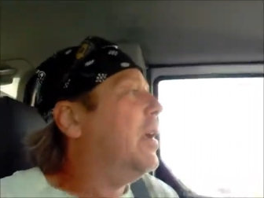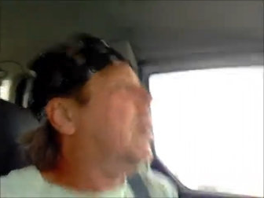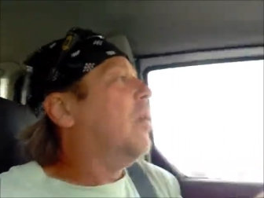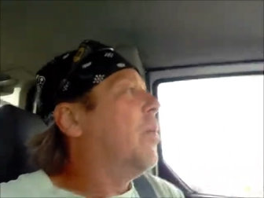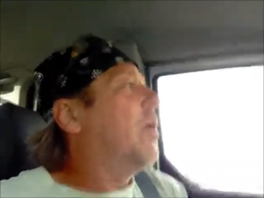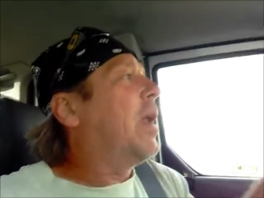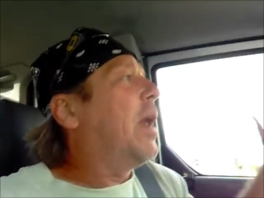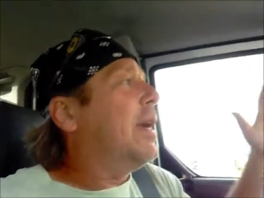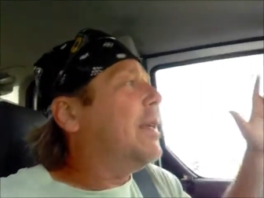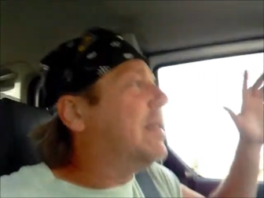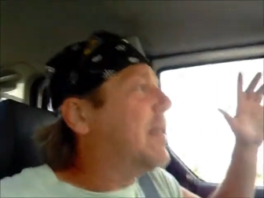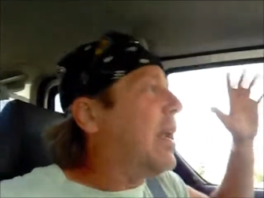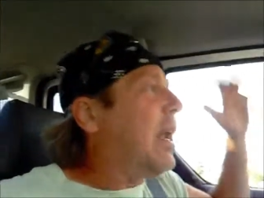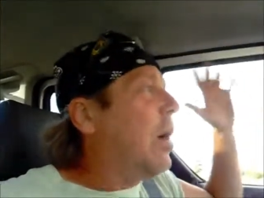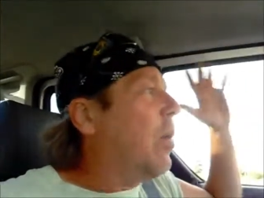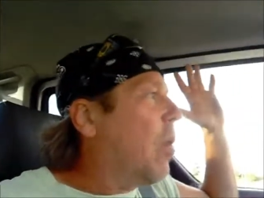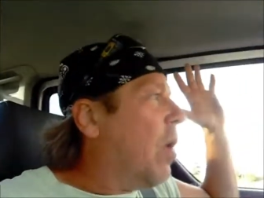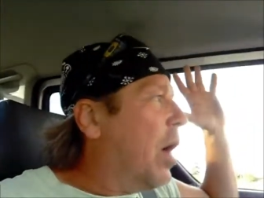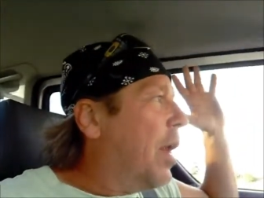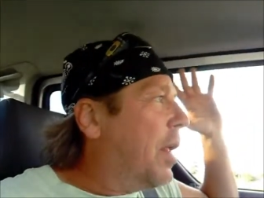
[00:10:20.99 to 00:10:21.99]
When I said I
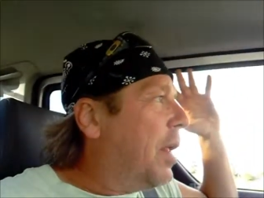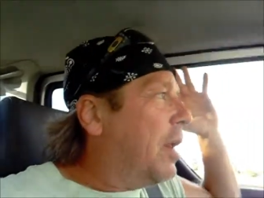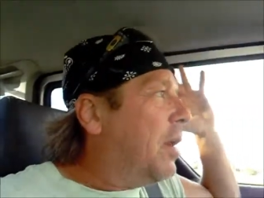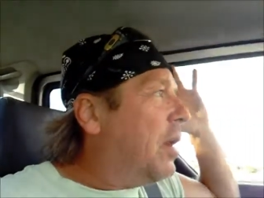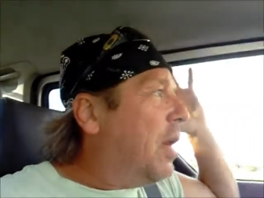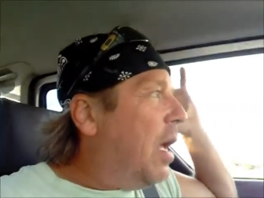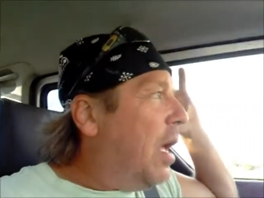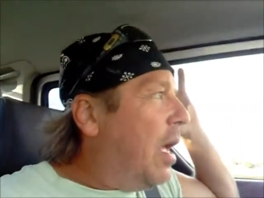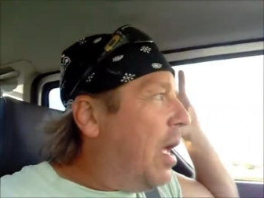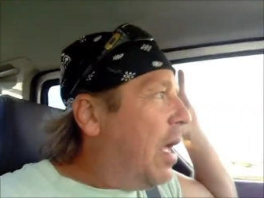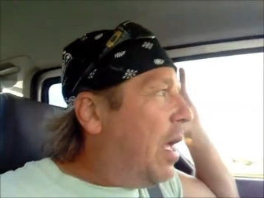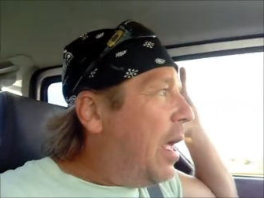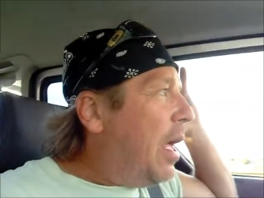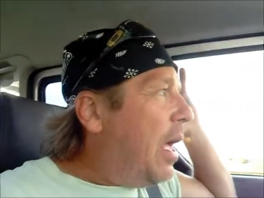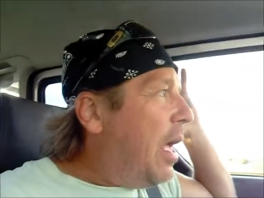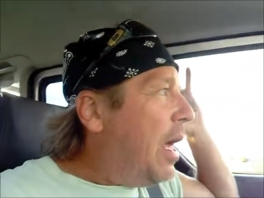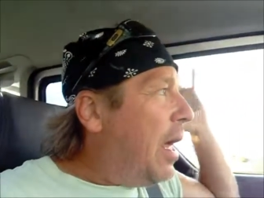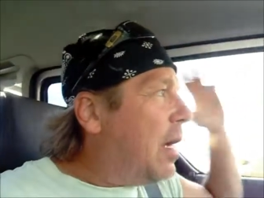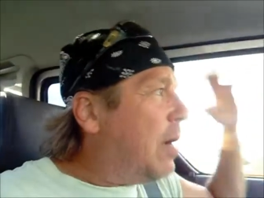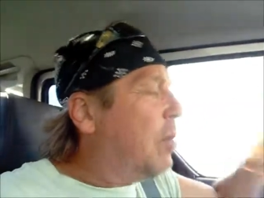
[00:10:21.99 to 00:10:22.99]
wanted
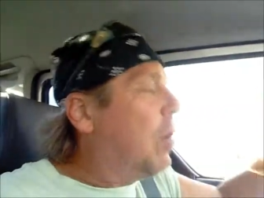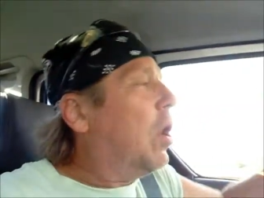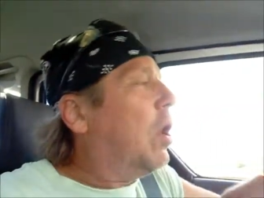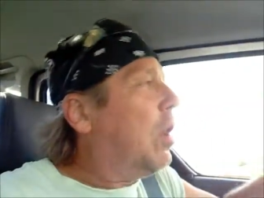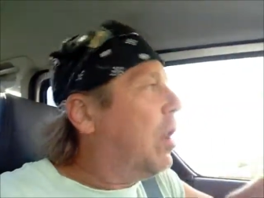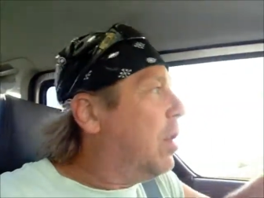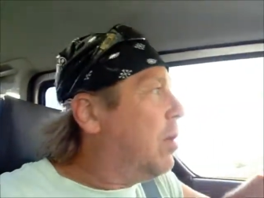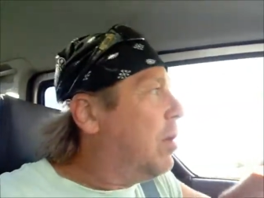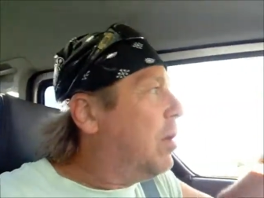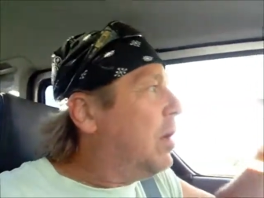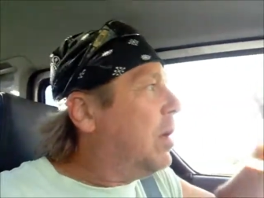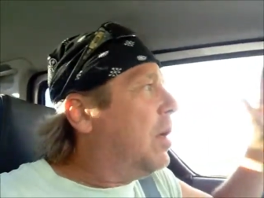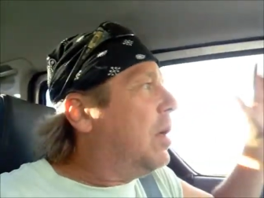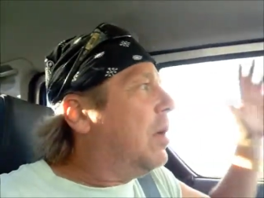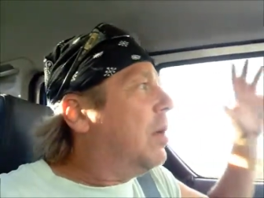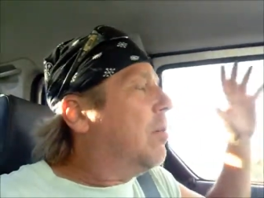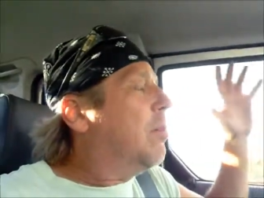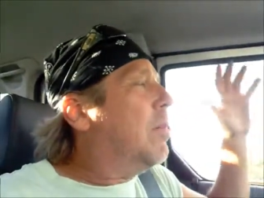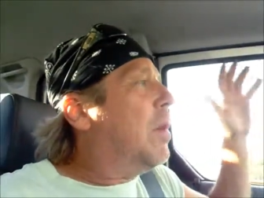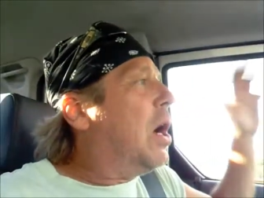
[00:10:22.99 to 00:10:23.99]
animal,
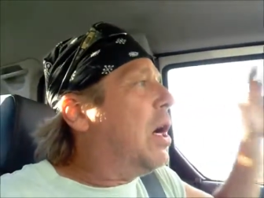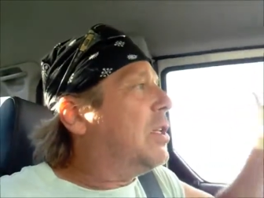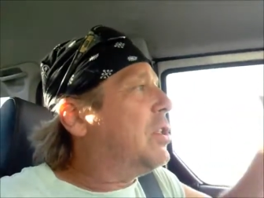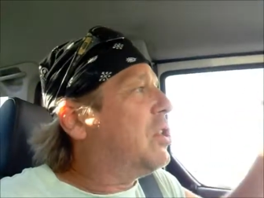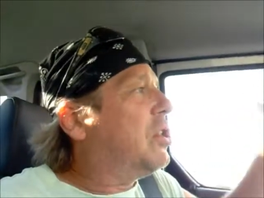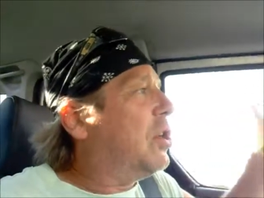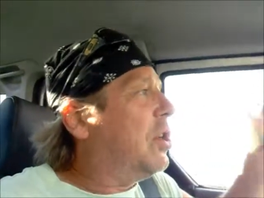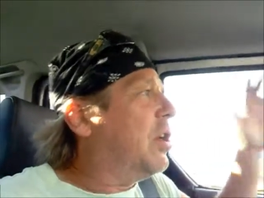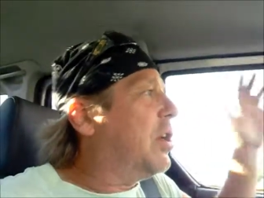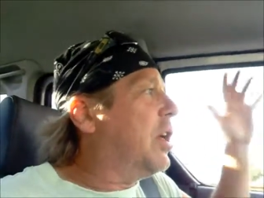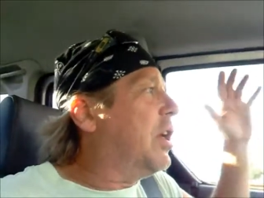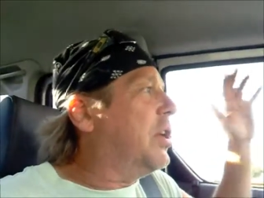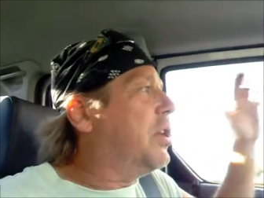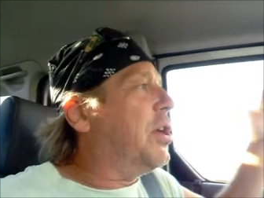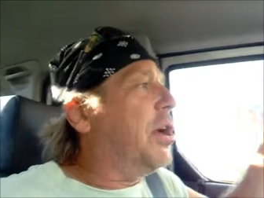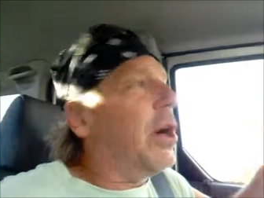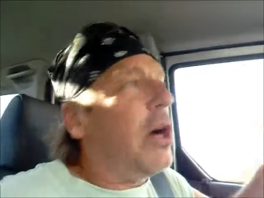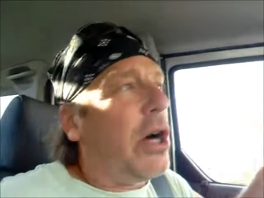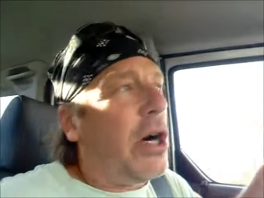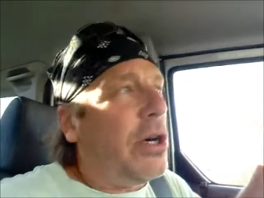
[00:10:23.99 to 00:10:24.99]
monster
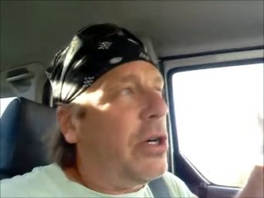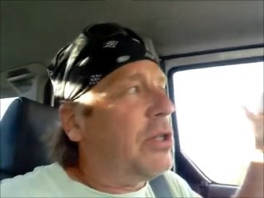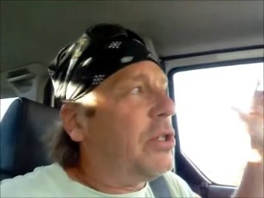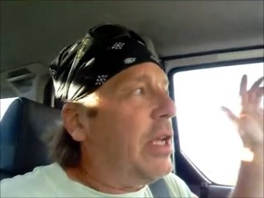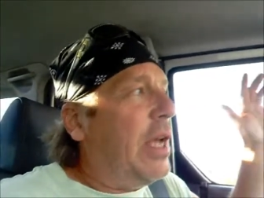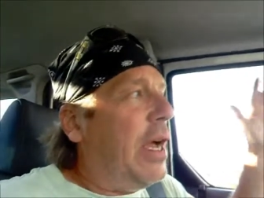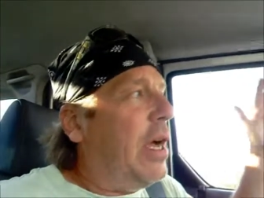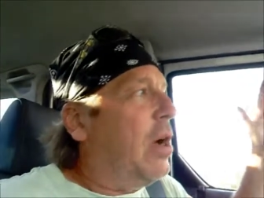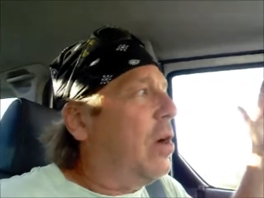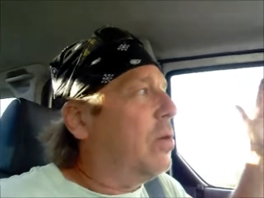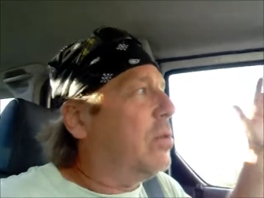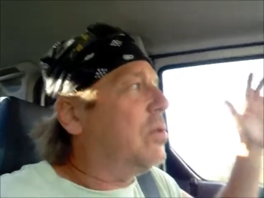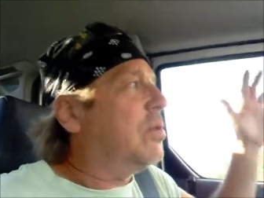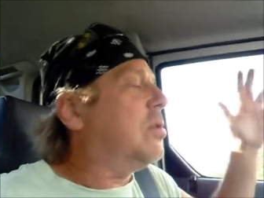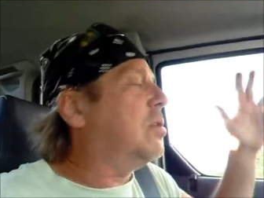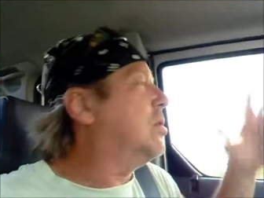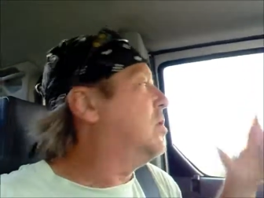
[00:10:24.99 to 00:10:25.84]
guitar sounds,